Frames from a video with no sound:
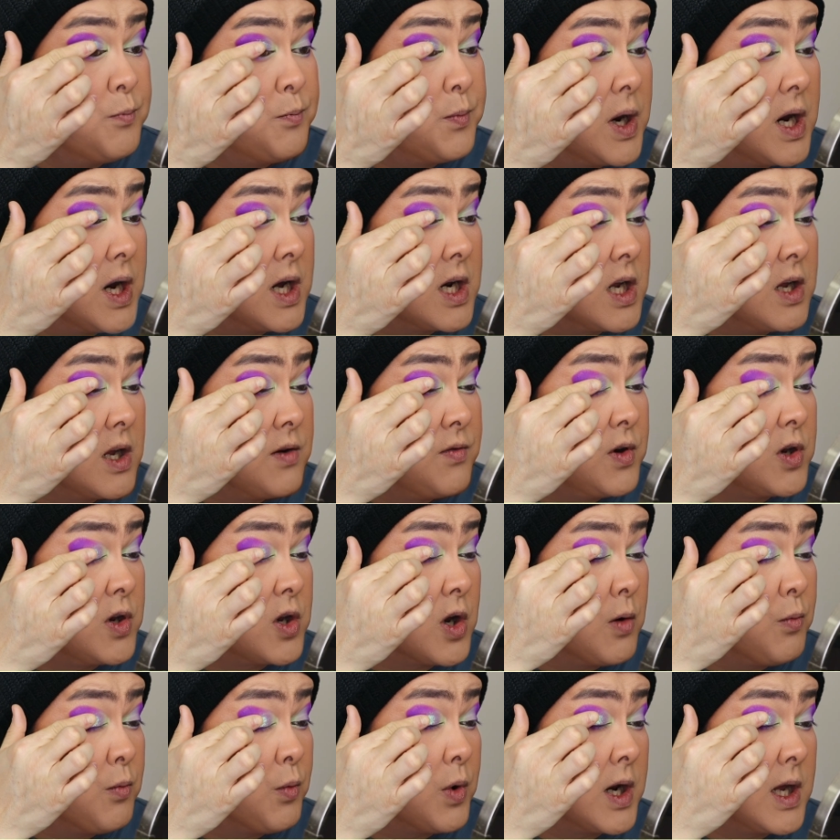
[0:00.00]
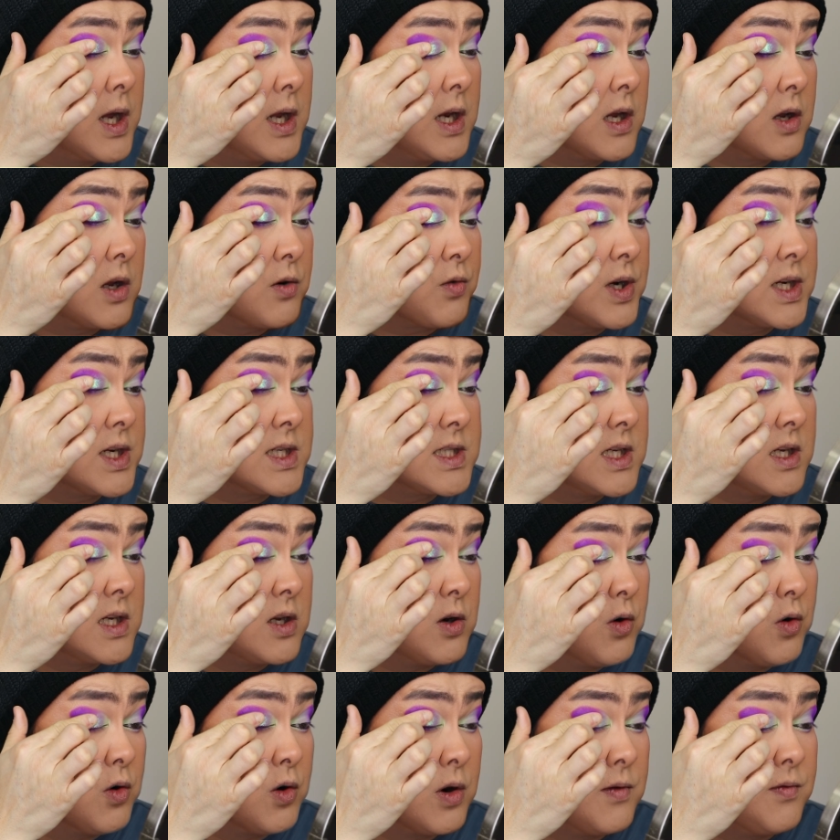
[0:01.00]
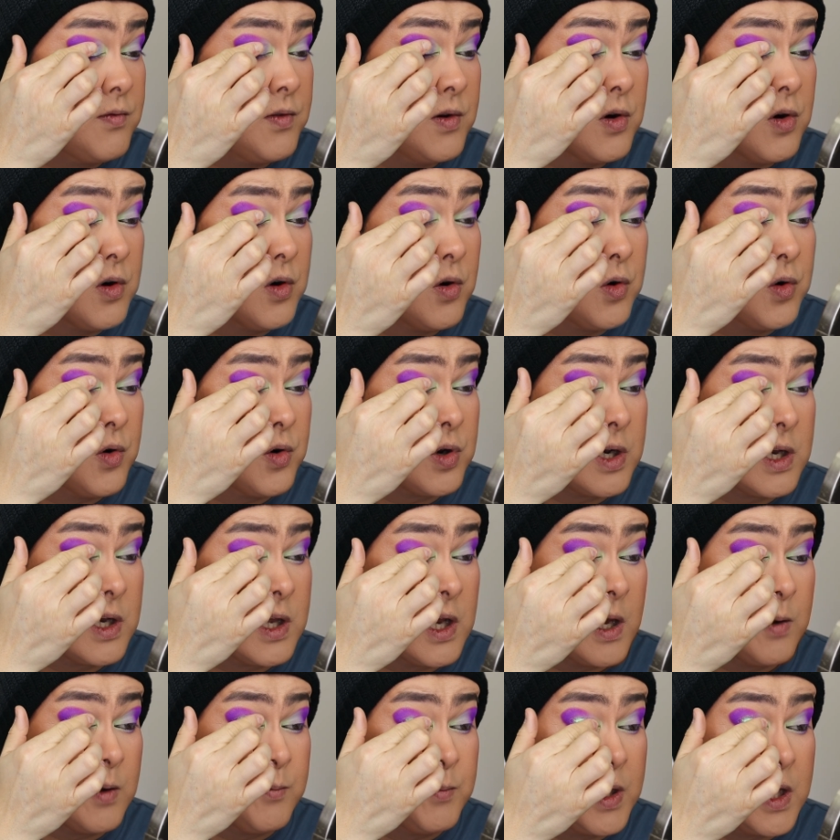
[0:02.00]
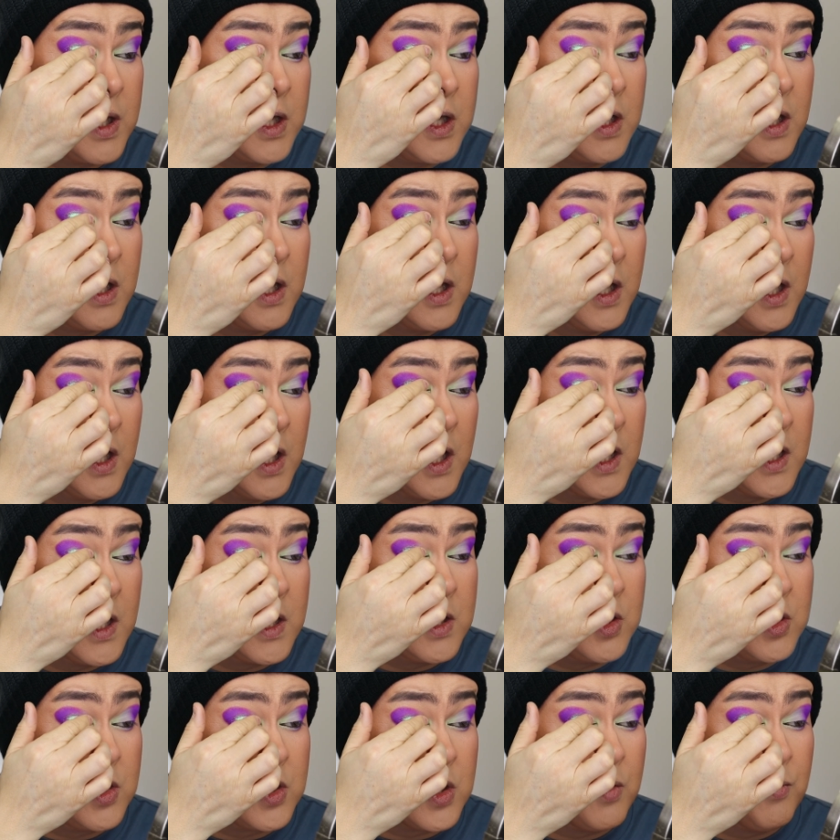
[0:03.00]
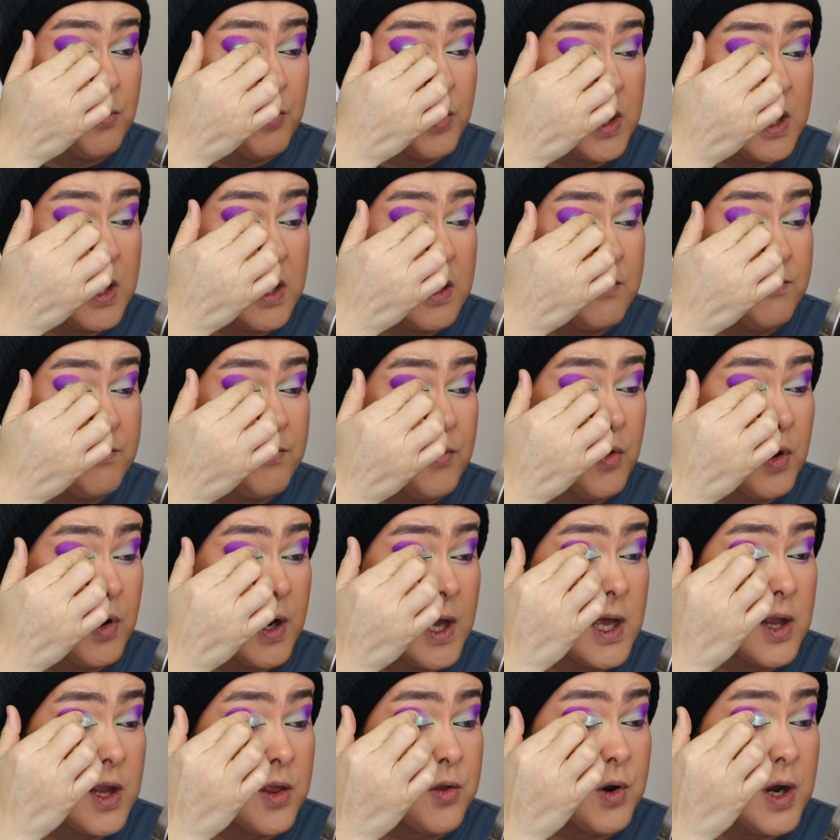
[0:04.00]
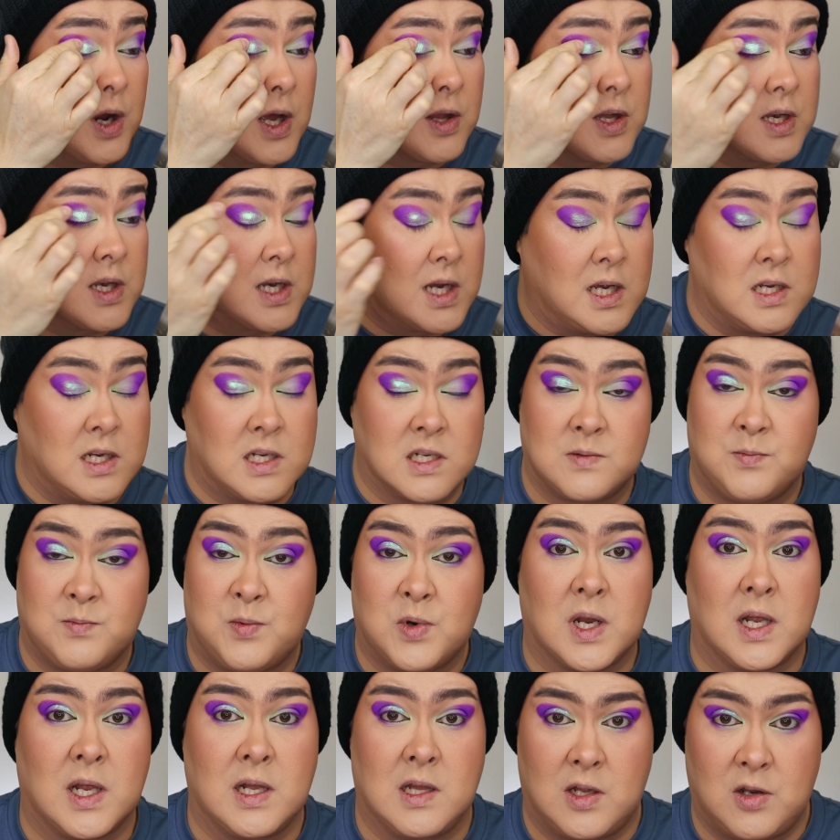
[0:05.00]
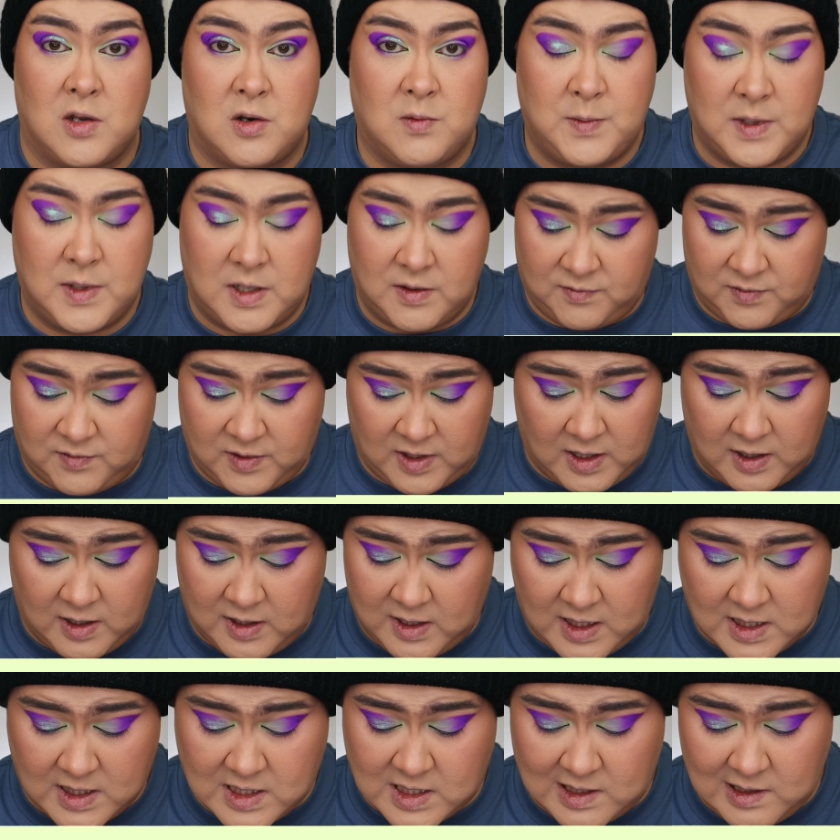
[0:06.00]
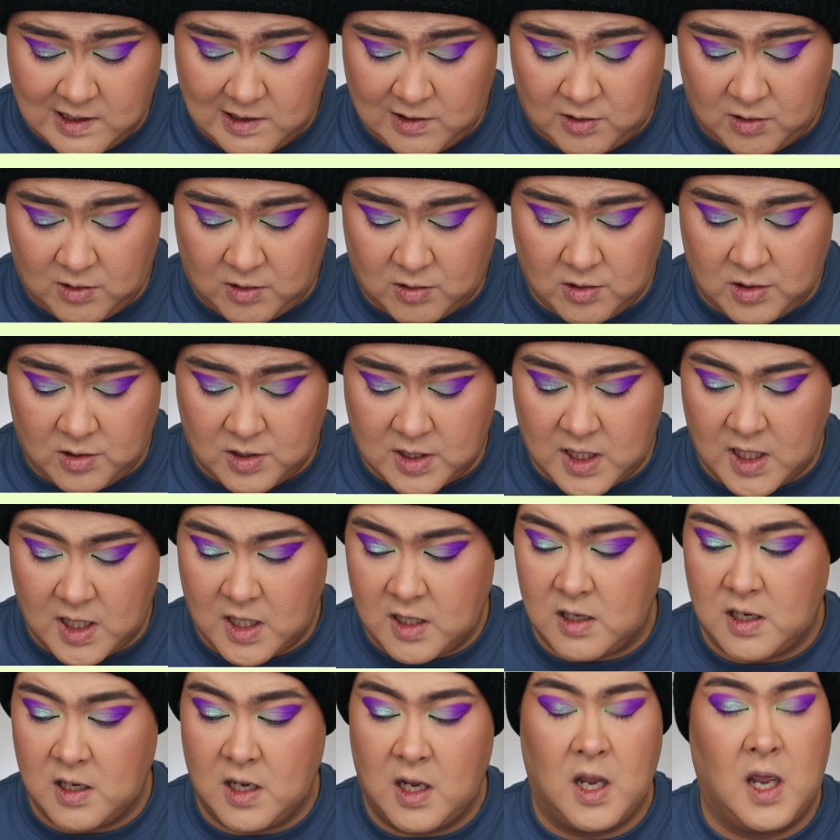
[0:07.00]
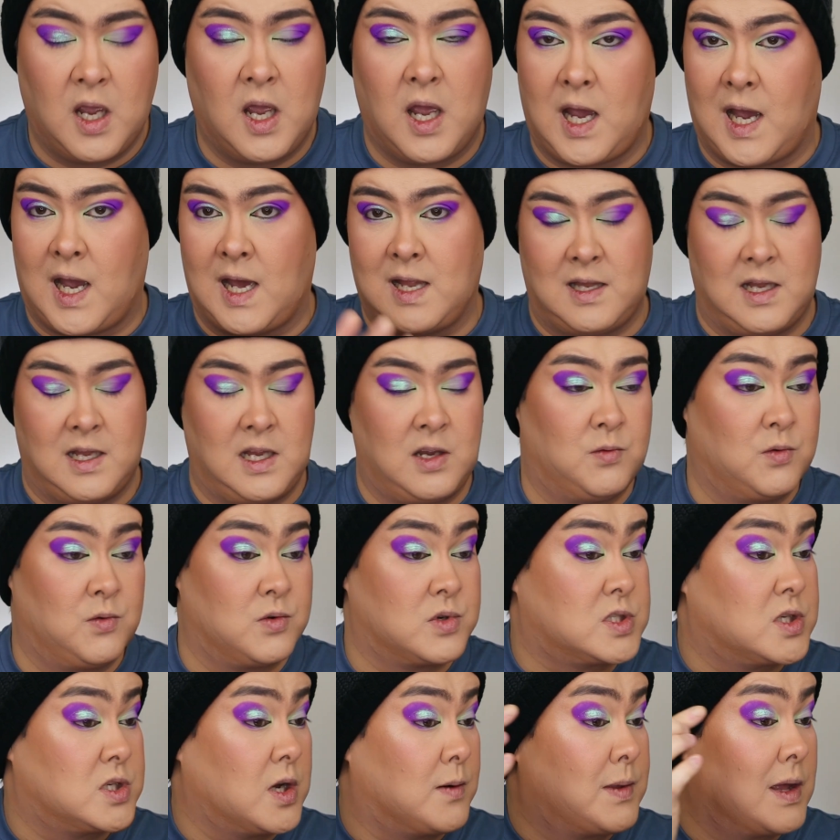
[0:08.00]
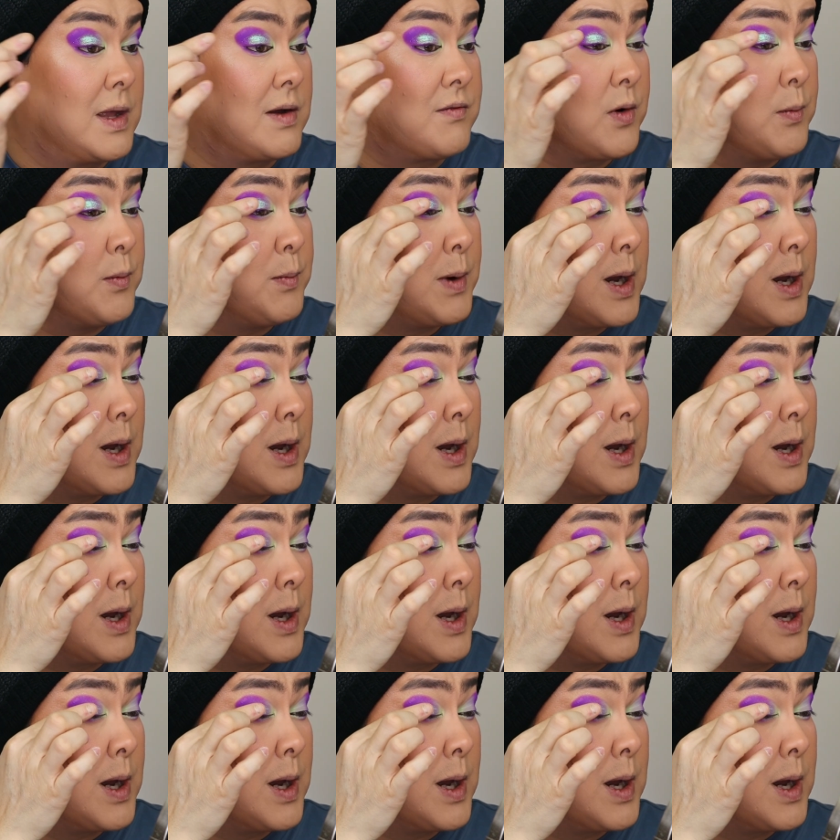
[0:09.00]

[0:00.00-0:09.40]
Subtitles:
But if you don't want any creasing, or if you're hooded like me and you don't want any fallout throughout the day, just put a little bit of NYX glitter glue down, and it will stop that from